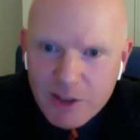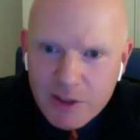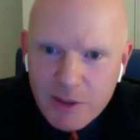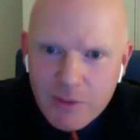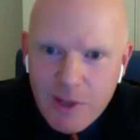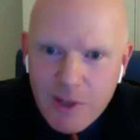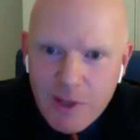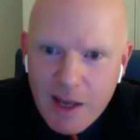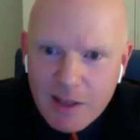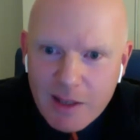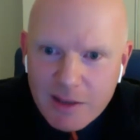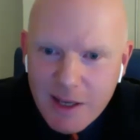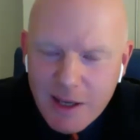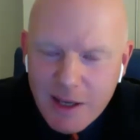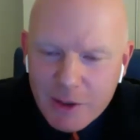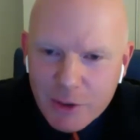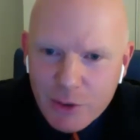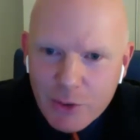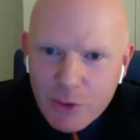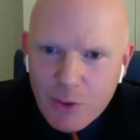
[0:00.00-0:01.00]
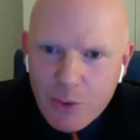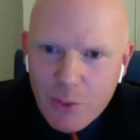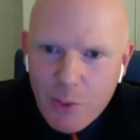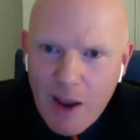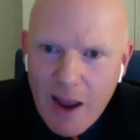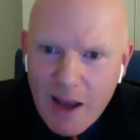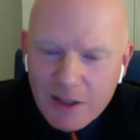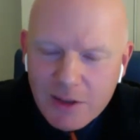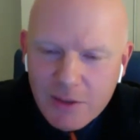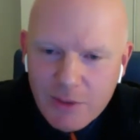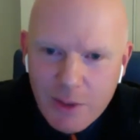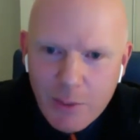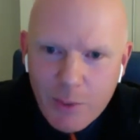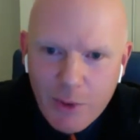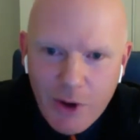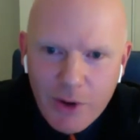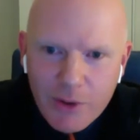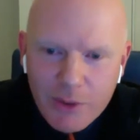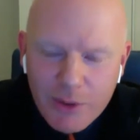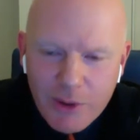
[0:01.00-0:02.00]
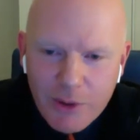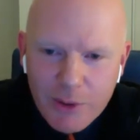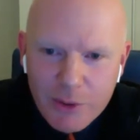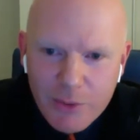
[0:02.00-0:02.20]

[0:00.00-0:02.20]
of the SS who actively were out there